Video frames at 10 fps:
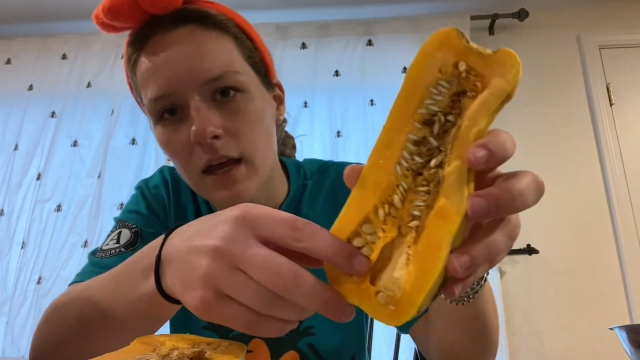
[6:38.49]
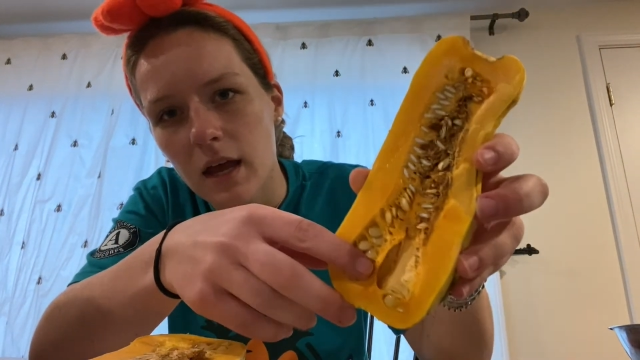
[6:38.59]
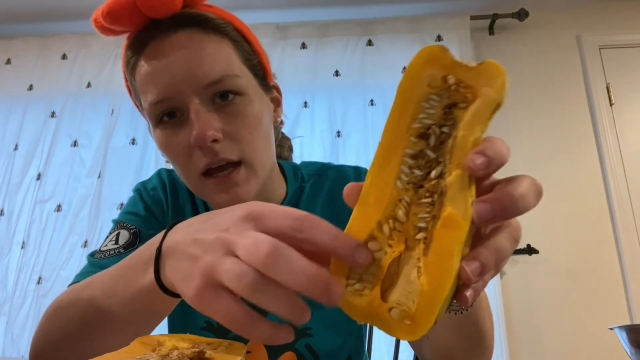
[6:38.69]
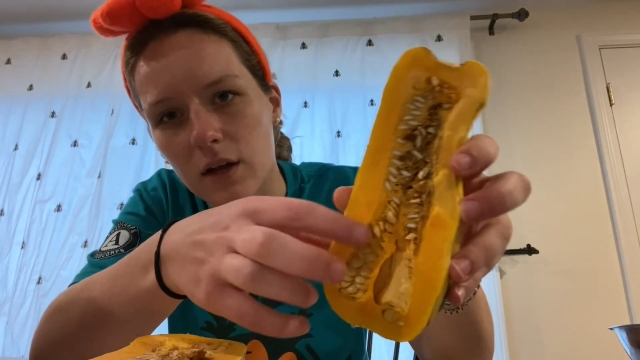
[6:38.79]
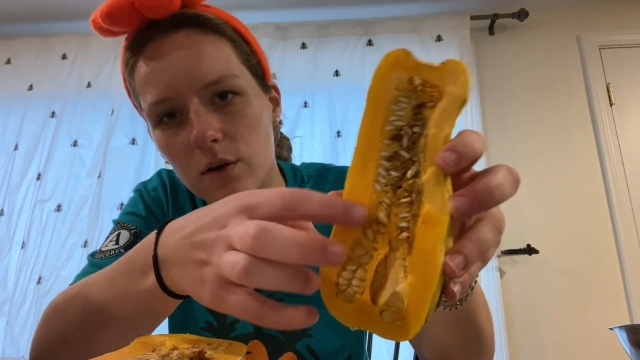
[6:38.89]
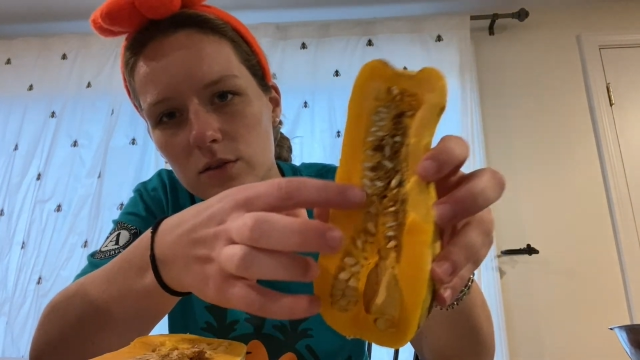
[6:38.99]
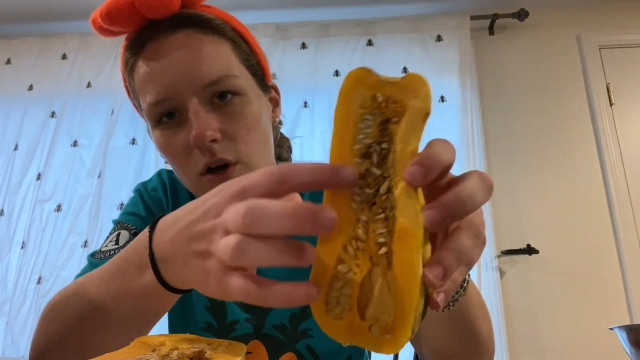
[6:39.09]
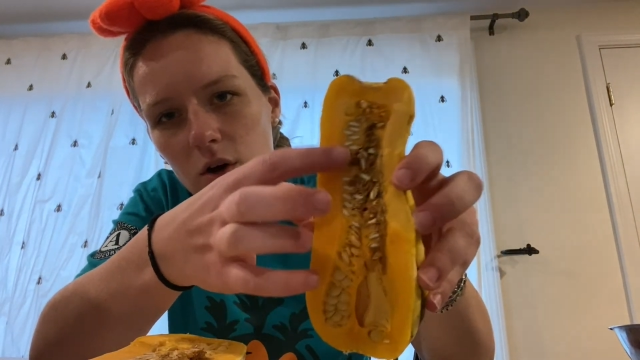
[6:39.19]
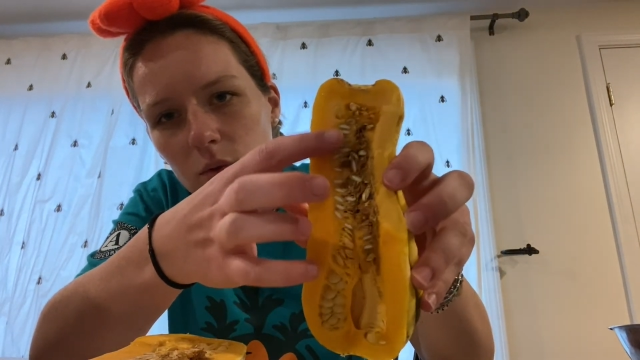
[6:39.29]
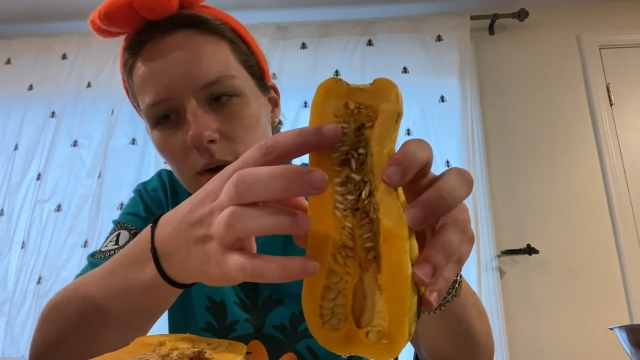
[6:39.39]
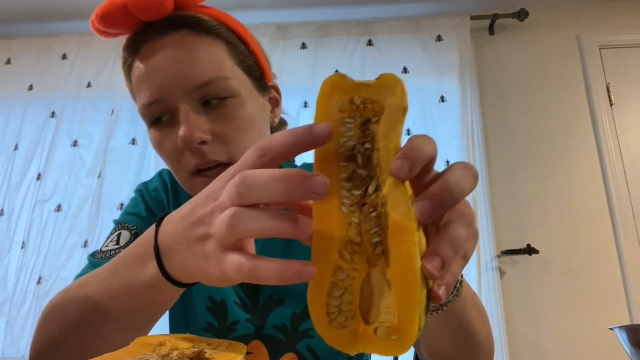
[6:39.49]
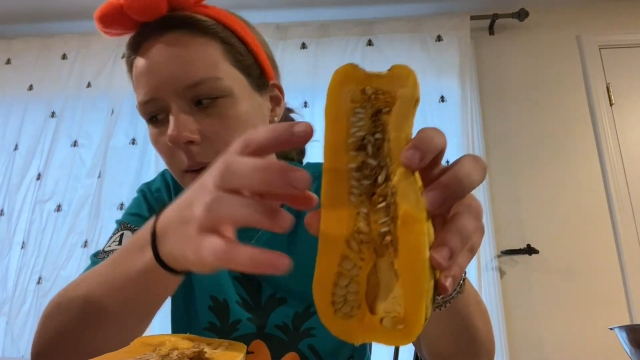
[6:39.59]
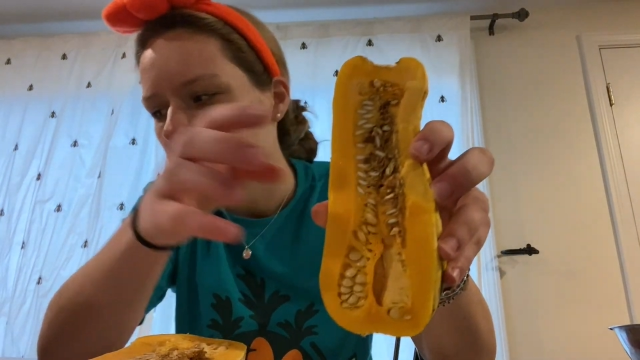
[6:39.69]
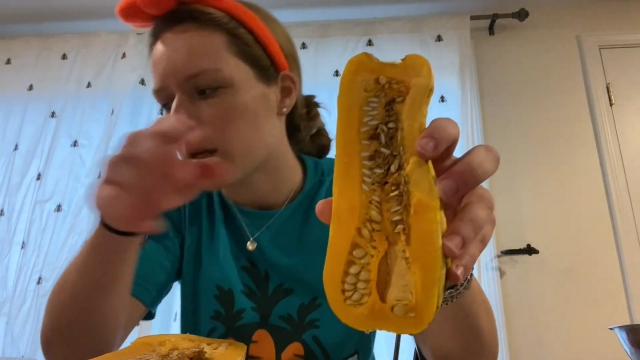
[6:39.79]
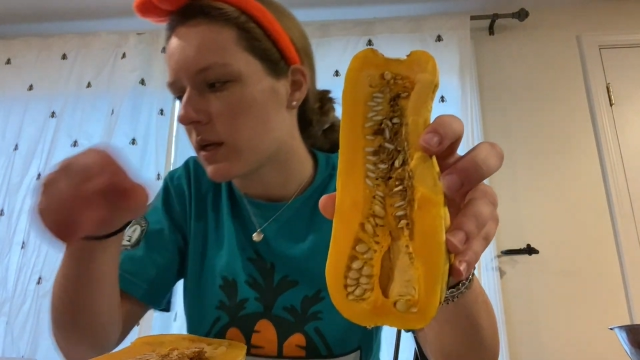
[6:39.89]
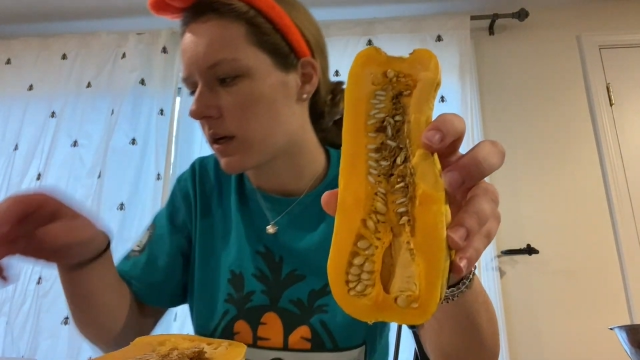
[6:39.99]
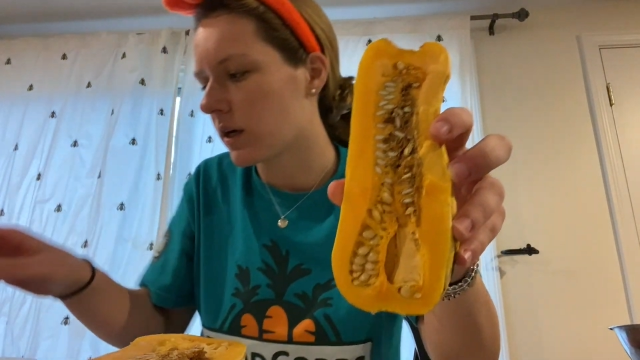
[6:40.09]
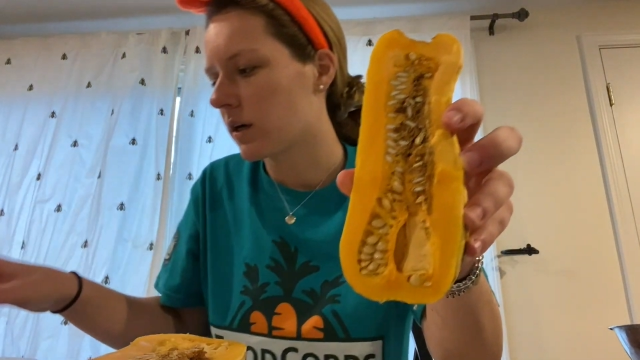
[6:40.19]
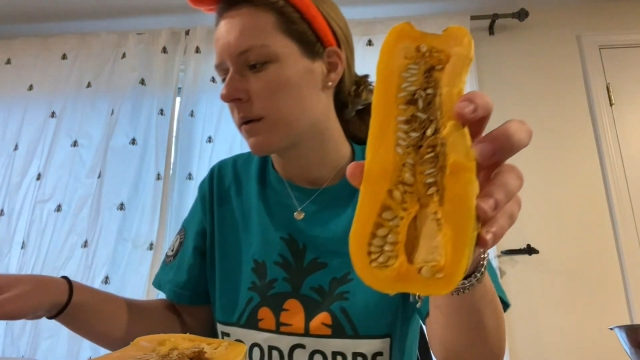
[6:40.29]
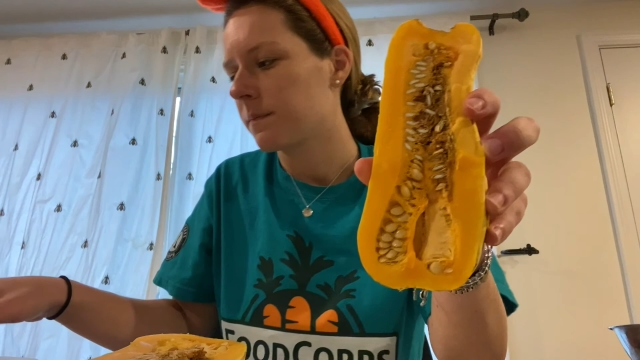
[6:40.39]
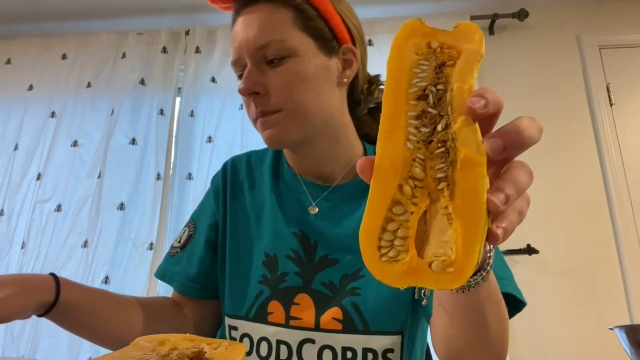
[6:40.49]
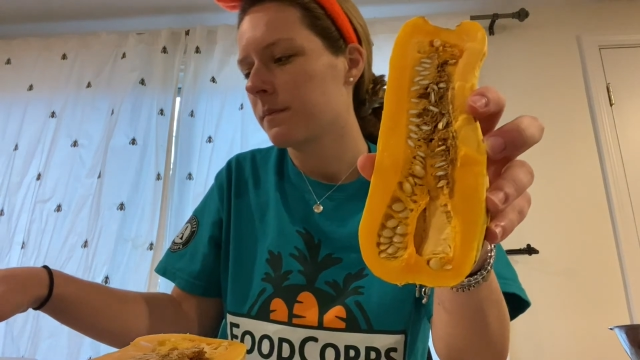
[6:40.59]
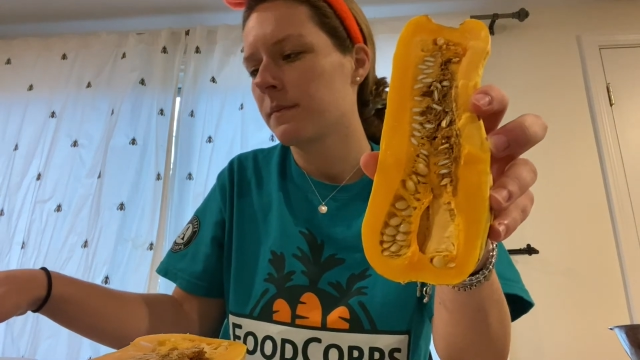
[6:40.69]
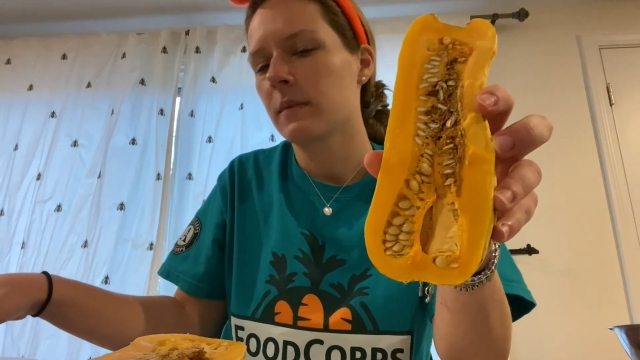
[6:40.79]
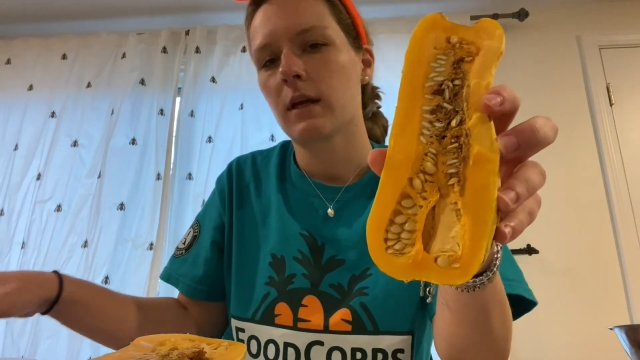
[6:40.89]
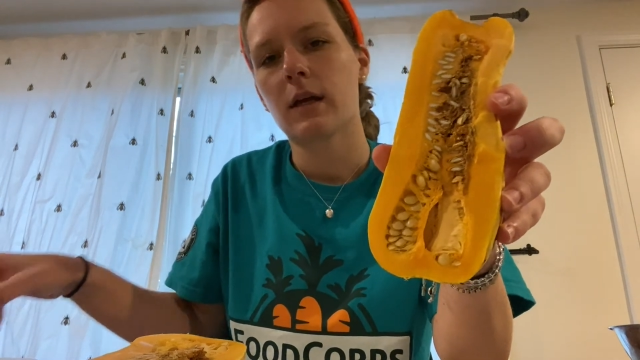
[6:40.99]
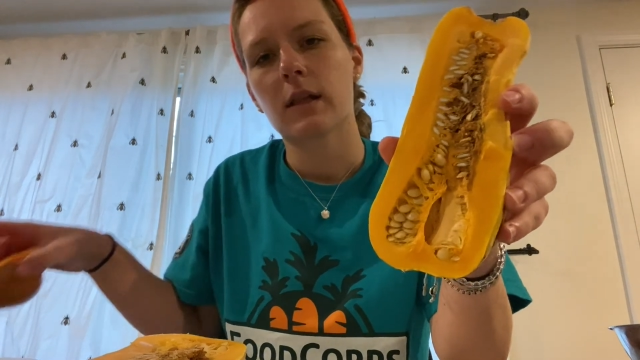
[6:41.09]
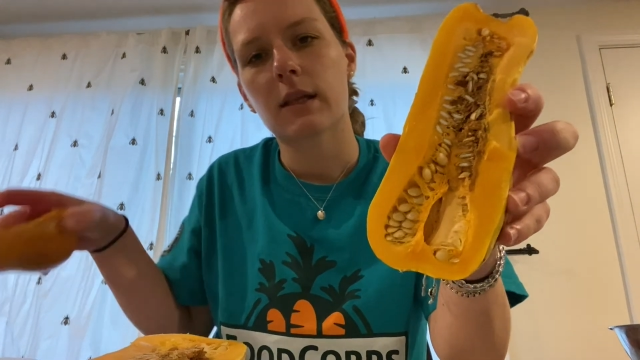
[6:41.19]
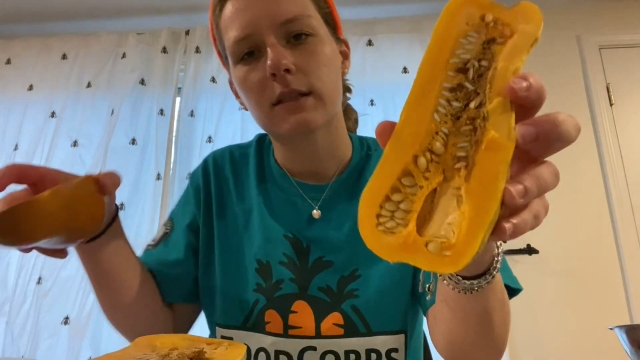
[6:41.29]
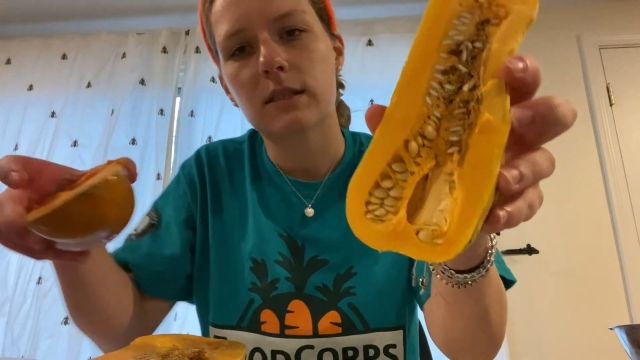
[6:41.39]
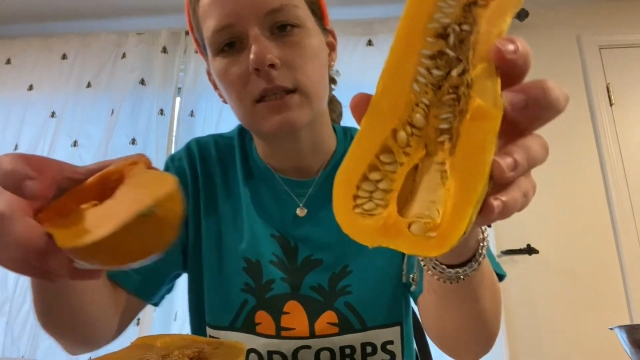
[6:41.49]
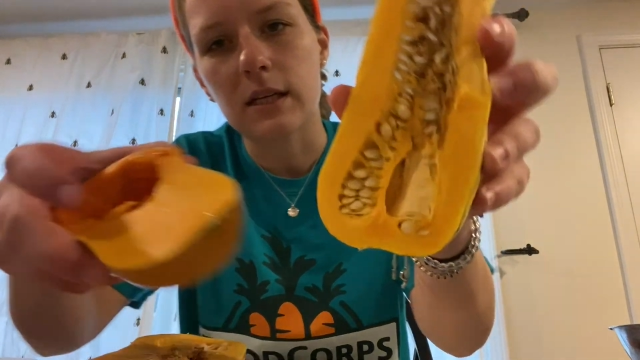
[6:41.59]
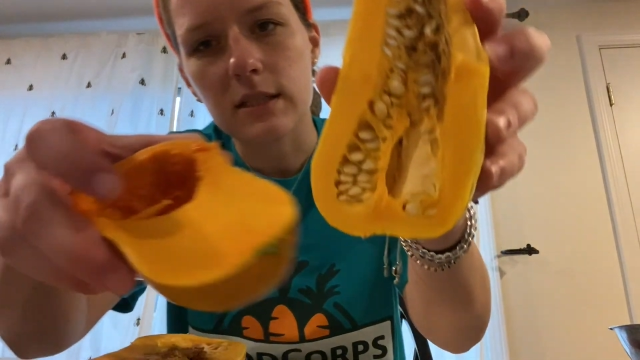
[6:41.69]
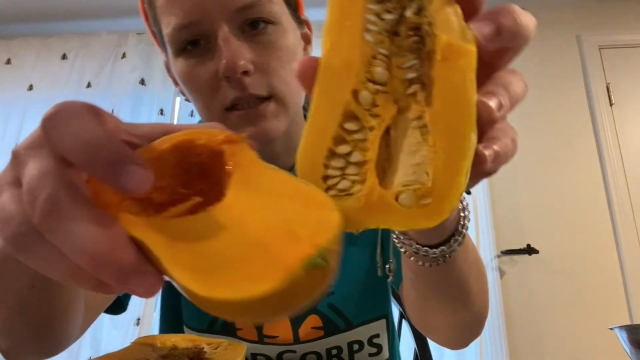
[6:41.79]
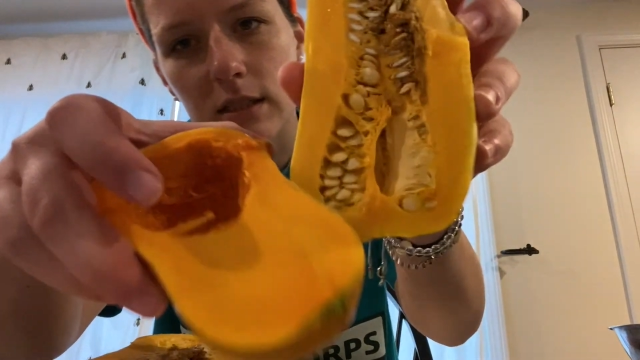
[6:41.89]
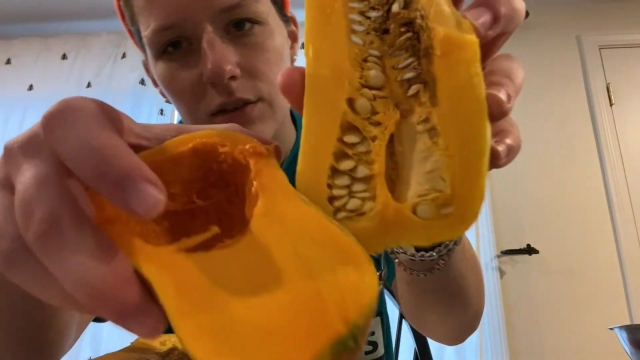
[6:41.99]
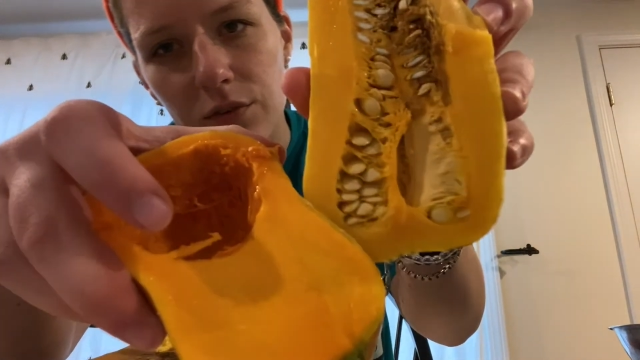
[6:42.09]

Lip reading: and it goes all the way up here. Let's see, is it a different